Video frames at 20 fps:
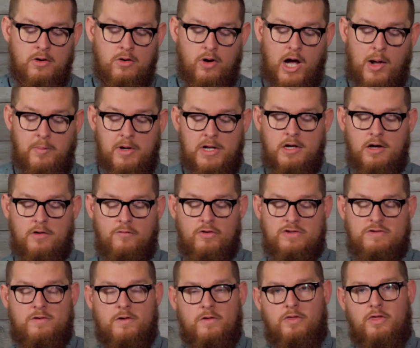Or how many of
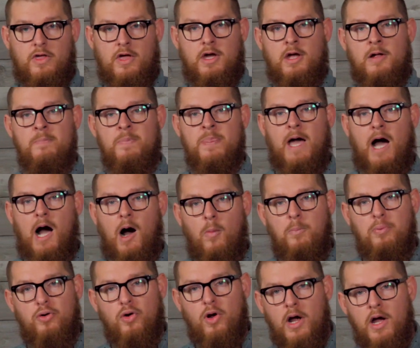us think, I'll
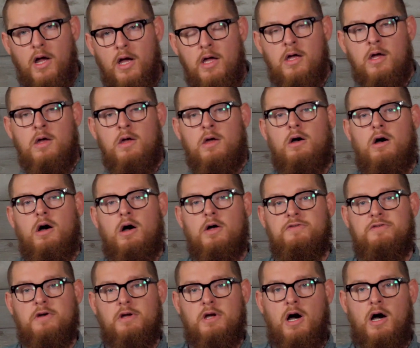pray uh,
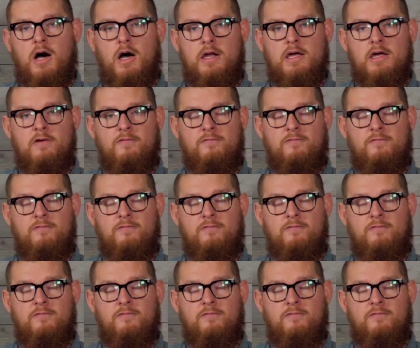to God